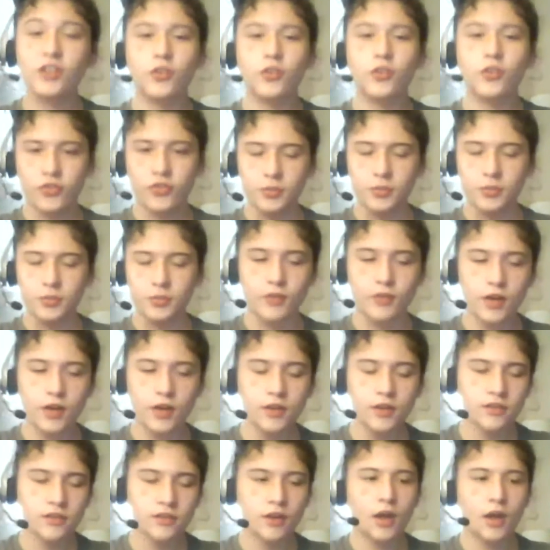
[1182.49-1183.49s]
You'll see my
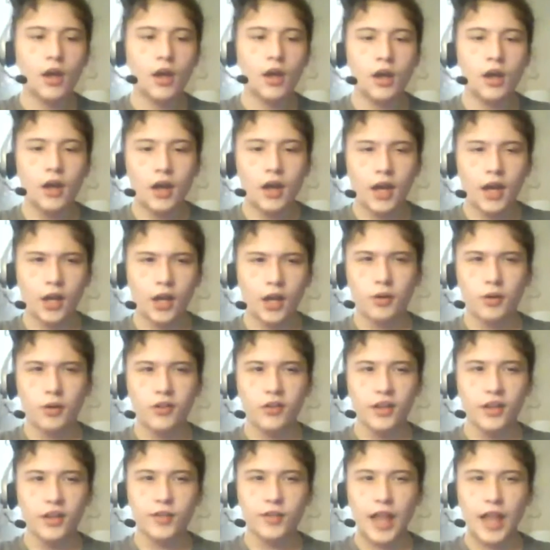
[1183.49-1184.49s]
face, and I'll
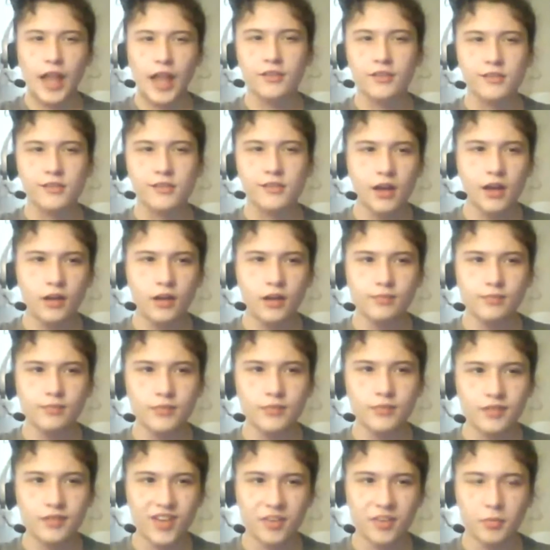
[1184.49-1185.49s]
probably have glasses on
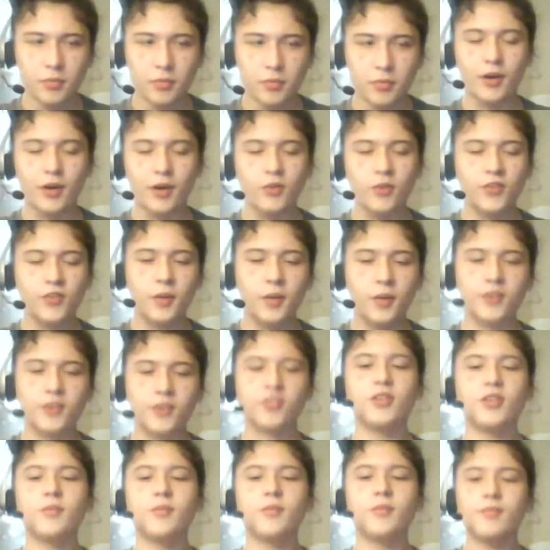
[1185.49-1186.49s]
if that's my profile
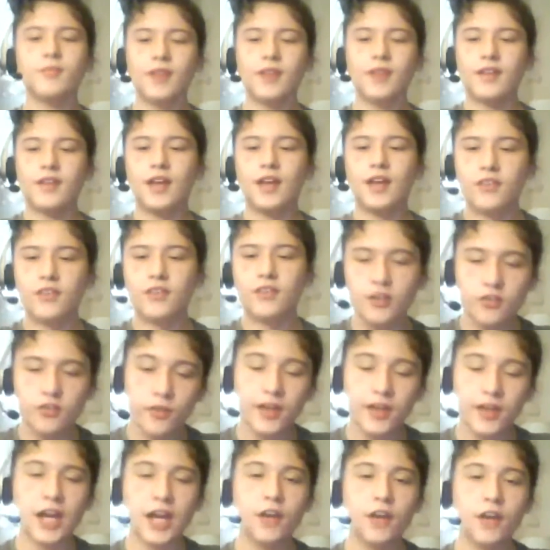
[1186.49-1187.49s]
picture. And that's it.
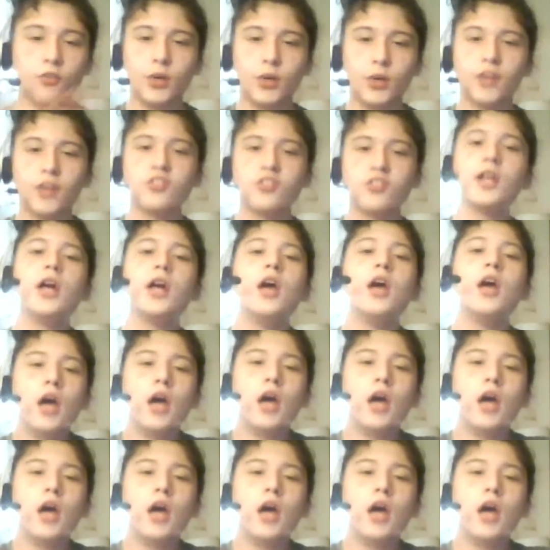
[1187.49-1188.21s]
So thank you guys for watching.